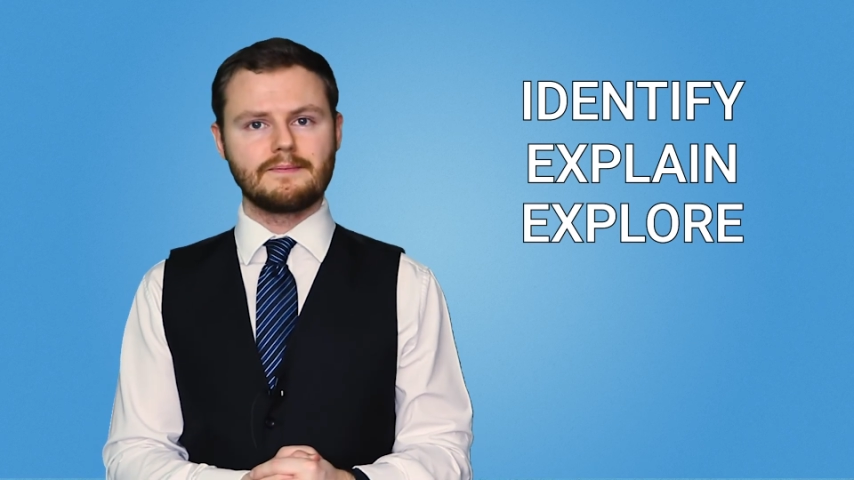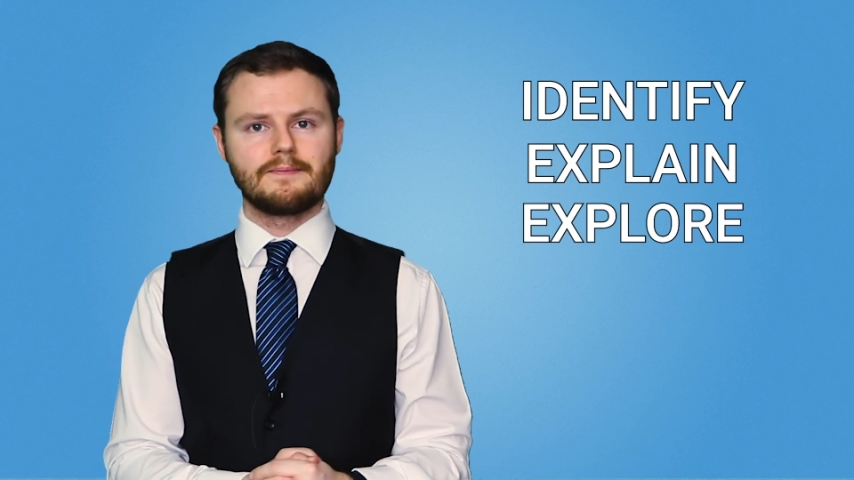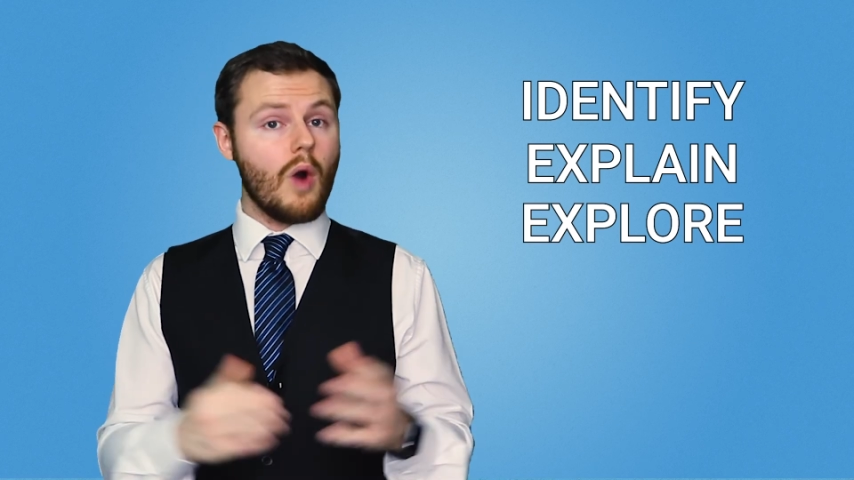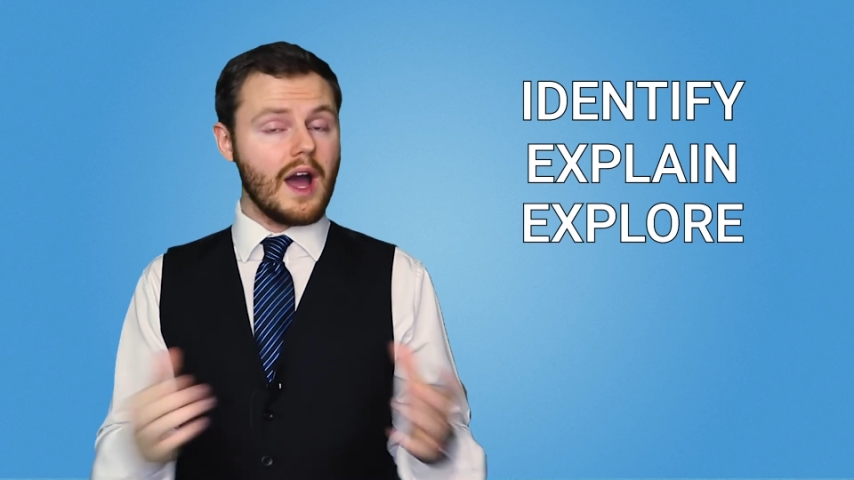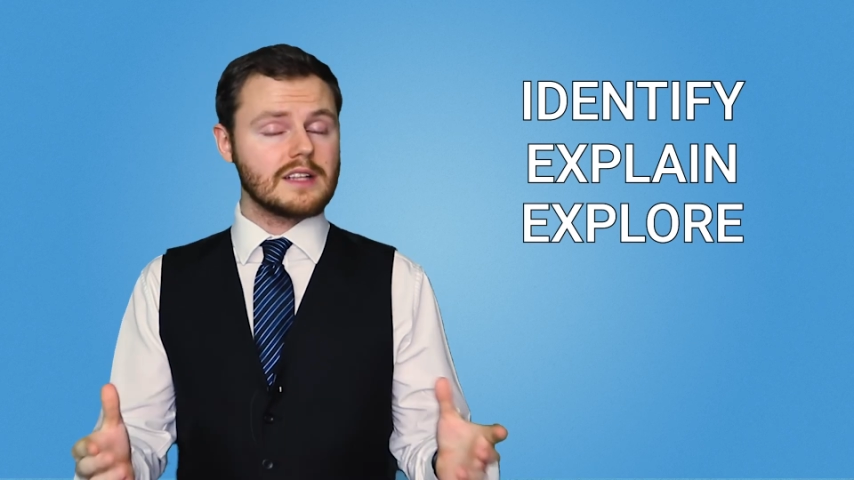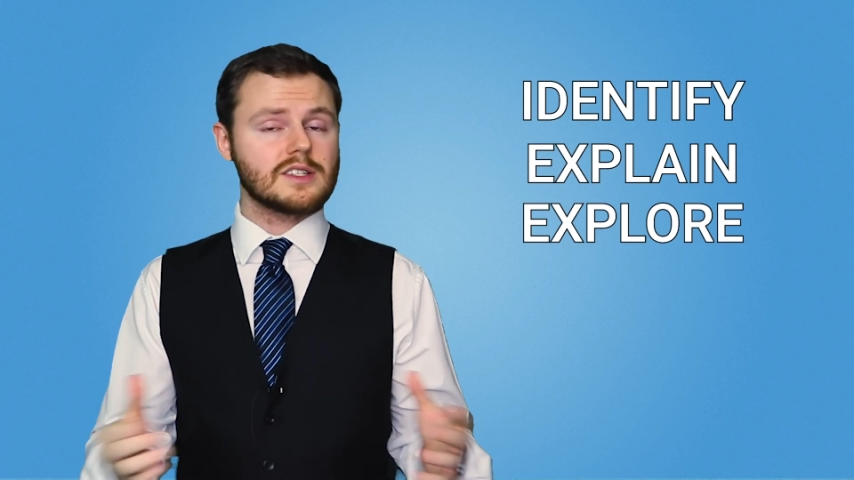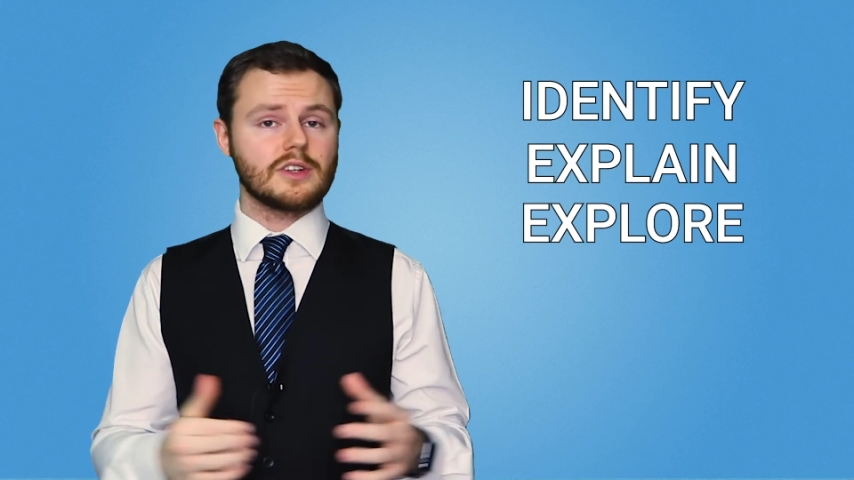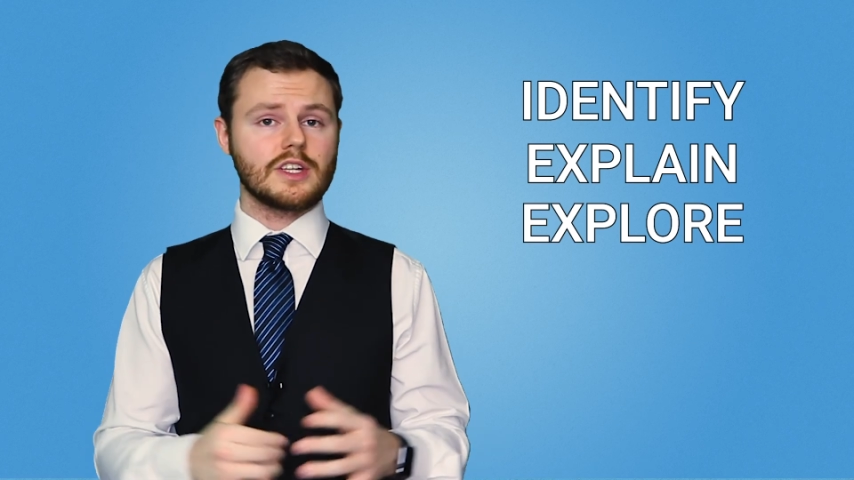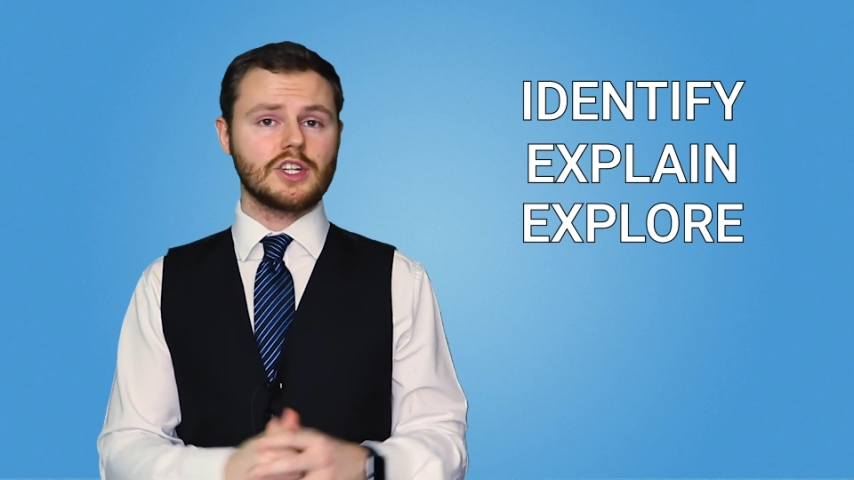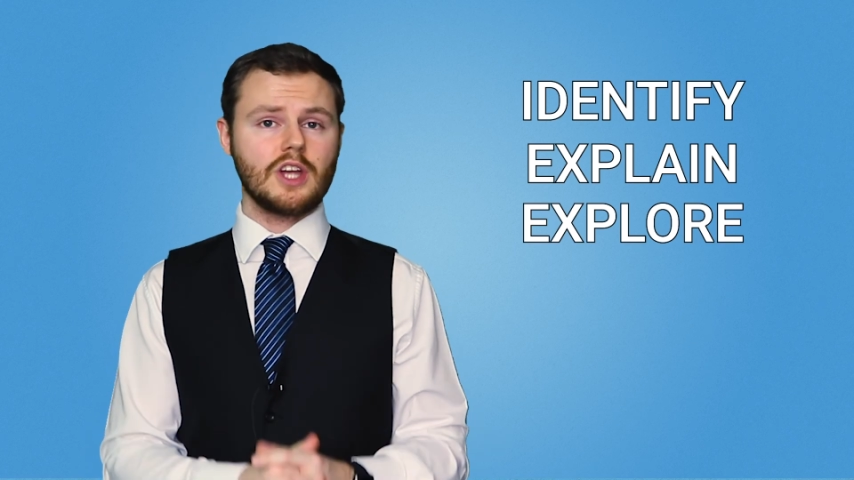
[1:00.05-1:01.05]
What else
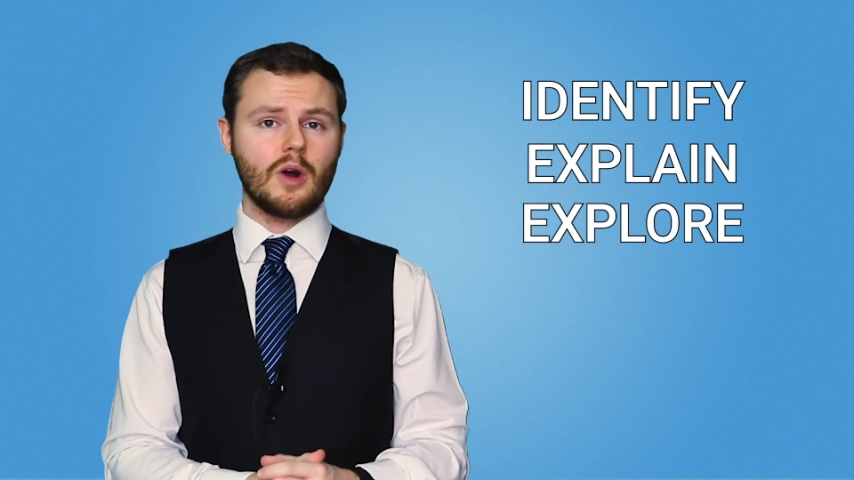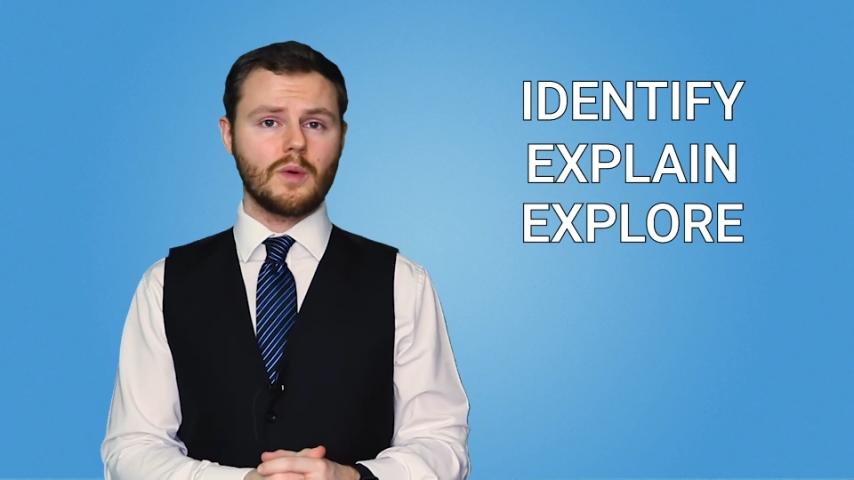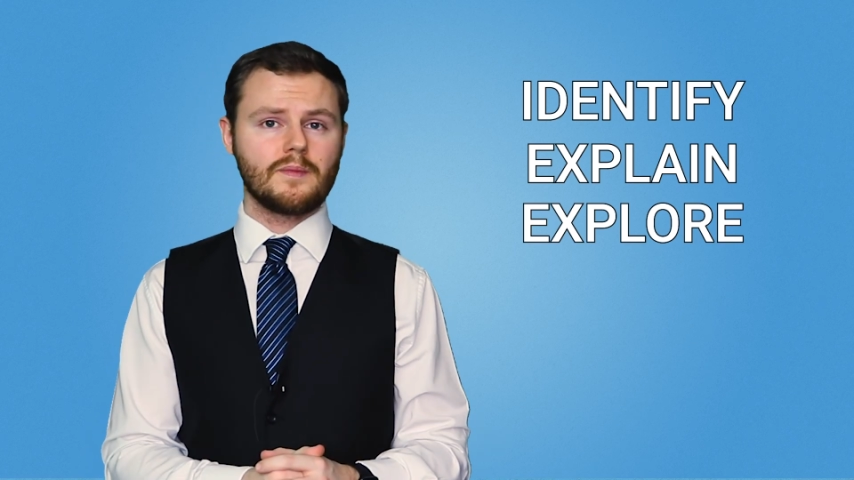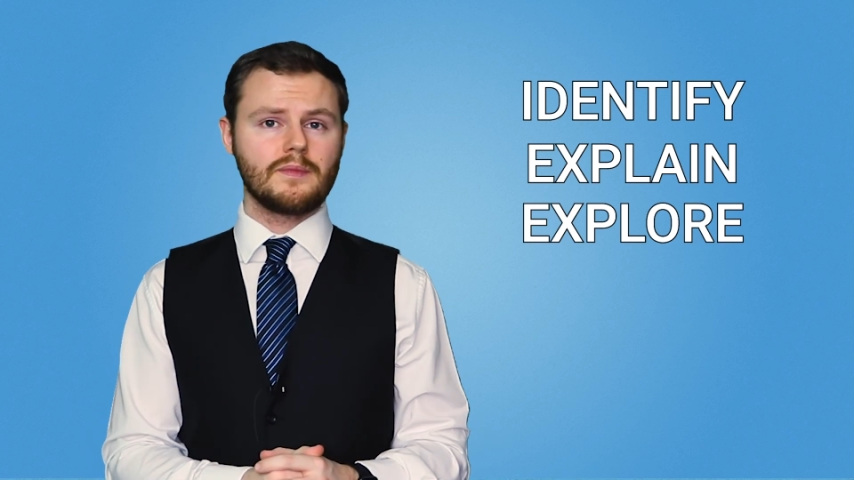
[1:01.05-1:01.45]
could it show?